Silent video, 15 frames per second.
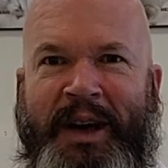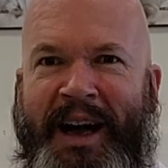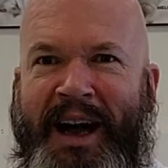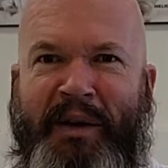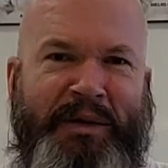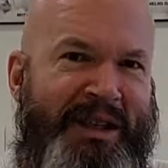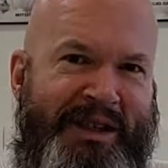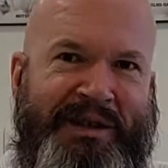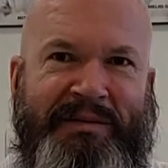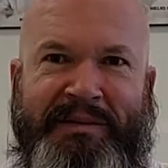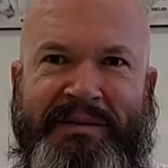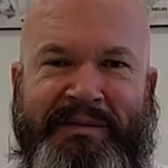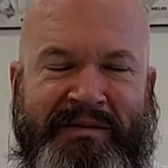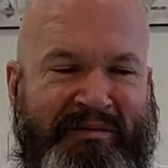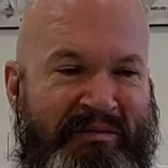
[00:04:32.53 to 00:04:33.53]
I was just
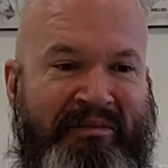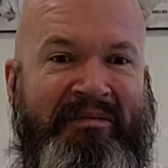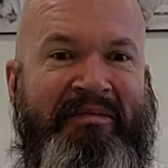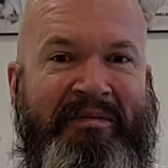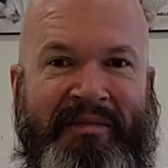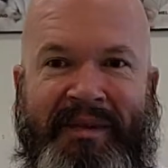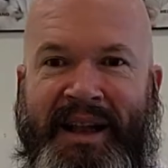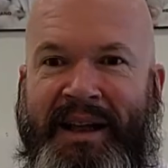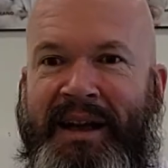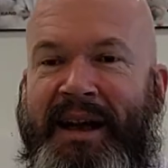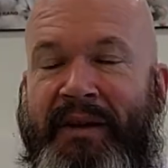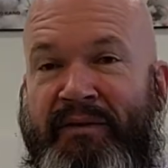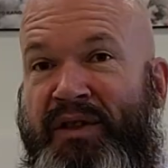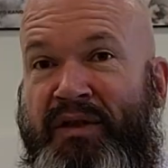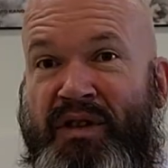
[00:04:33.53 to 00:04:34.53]

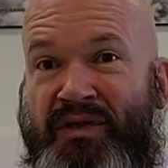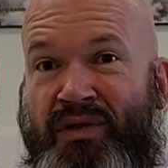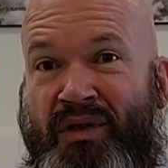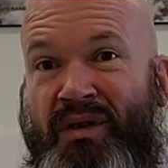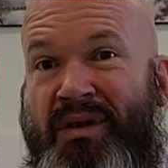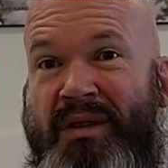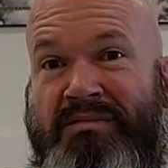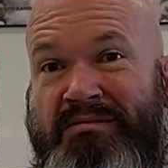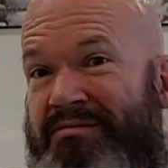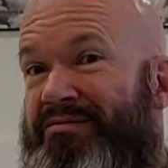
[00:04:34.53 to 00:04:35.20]
54.